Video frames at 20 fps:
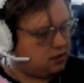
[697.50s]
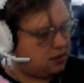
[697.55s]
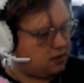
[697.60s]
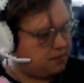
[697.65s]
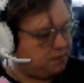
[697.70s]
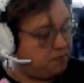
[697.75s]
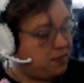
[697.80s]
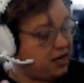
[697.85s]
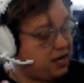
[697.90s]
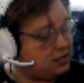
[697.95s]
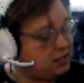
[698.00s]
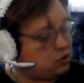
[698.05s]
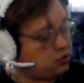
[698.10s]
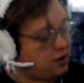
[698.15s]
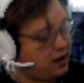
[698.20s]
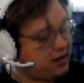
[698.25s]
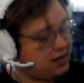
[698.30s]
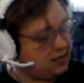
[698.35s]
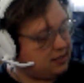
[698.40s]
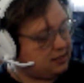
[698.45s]

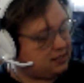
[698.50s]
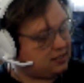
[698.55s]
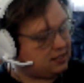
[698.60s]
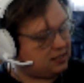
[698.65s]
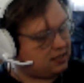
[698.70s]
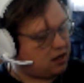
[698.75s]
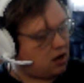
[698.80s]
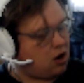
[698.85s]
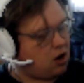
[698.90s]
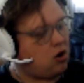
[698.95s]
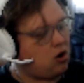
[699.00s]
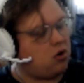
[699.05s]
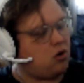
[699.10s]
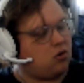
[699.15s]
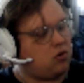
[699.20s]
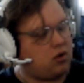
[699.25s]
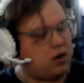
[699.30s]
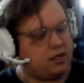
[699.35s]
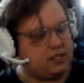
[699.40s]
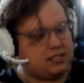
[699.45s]
Mediterranean.
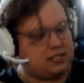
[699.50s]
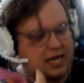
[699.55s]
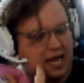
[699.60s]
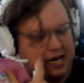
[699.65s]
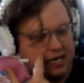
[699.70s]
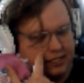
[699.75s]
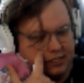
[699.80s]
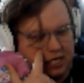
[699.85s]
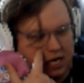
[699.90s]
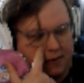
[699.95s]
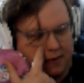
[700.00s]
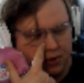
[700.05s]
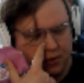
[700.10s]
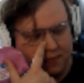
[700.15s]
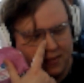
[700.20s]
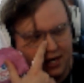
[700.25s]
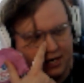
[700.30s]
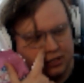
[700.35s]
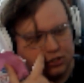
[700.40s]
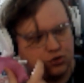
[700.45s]
Oh, a salad topper.
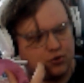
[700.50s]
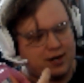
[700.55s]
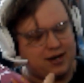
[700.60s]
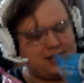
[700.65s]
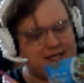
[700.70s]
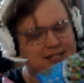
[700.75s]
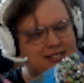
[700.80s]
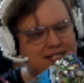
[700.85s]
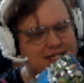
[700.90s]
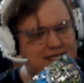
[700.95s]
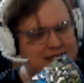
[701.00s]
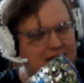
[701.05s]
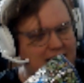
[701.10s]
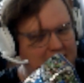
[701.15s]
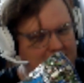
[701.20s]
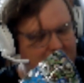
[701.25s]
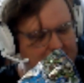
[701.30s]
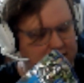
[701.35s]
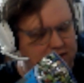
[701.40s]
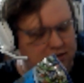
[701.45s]
Mediterranean
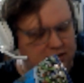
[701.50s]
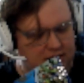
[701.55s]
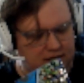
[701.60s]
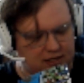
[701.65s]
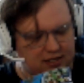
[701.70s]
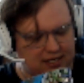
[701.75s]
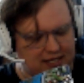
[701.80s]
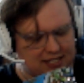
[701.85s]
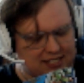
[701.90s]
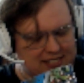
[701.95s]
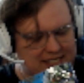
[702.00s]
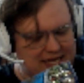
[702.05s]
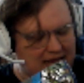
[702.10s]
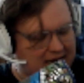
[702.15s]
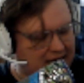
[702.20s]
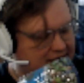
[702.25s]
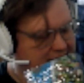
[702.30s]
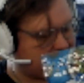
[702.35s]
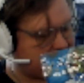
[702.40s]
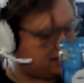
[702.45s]
style
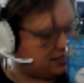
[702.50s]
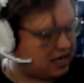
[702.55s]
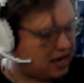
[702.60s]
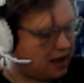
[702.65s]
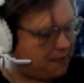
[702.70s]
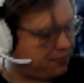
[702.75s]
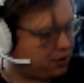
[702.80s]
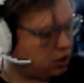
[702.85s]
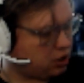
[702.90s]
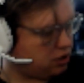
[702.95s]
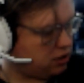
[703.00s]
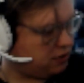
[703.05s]
salad topper.